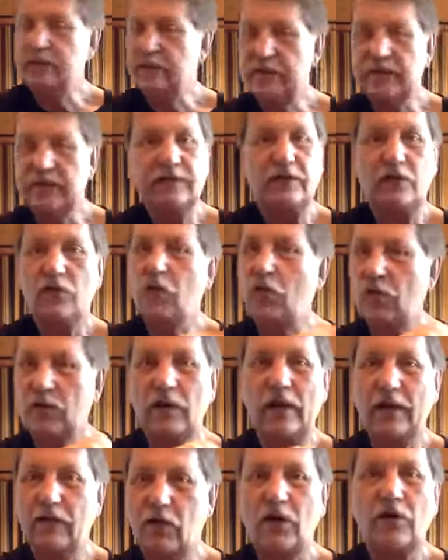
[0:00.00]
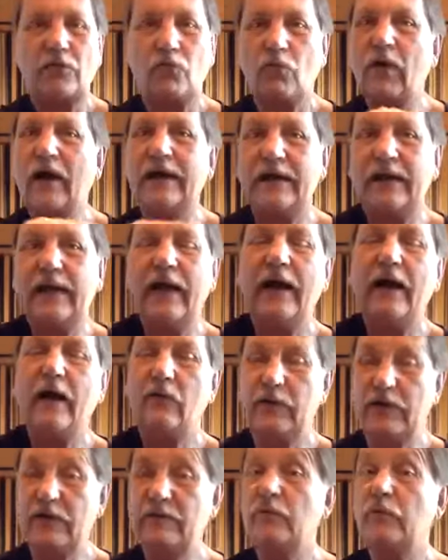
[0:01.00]
need the chord like on right
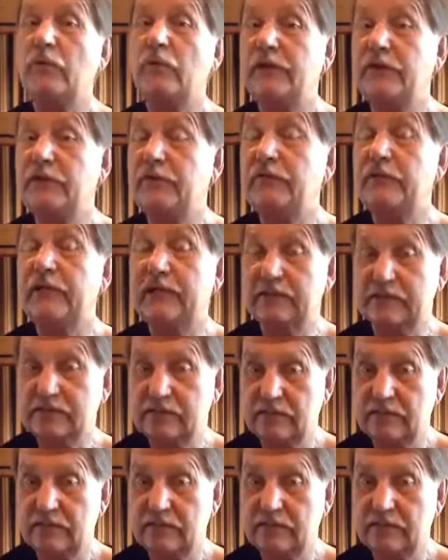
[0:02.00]
now, even when you do this,